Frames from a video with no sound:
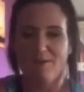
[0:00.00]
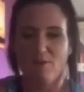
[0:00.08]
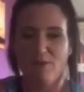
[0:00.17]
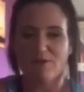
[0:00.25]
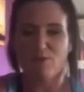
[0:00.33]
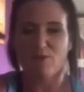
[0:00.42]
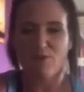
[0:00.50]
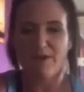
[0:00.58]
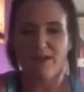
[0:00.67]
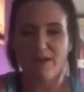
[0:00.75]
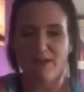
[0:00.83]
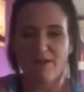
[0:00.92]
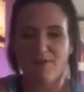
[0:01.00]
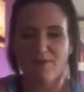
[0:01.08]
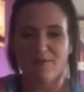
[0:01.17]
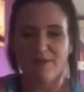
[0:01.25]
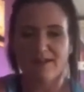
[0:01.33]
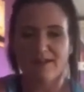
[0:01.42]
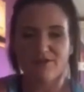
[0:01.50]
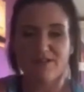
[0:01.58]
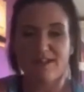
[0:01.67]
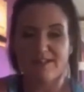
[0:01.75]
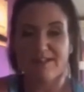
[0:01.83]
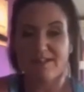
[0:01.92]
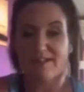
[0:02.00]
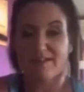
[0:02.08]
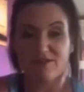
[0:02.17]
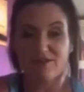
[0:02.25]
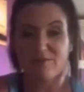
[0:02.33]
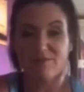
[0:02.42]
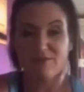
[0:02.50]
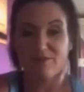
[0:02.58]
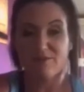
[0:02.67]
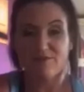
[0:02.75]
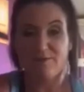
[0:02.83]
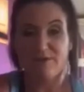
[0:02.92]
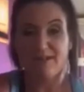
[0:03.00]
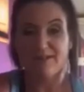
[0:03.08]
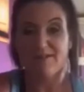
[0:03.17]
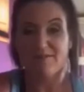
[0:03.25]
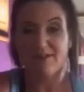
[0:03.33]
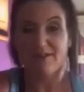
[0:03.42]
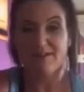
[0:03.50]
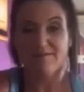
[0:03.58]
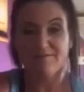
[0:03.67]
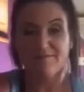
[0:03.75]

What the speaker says: what's worrying you? I just need to take that two or three minutes, don't I?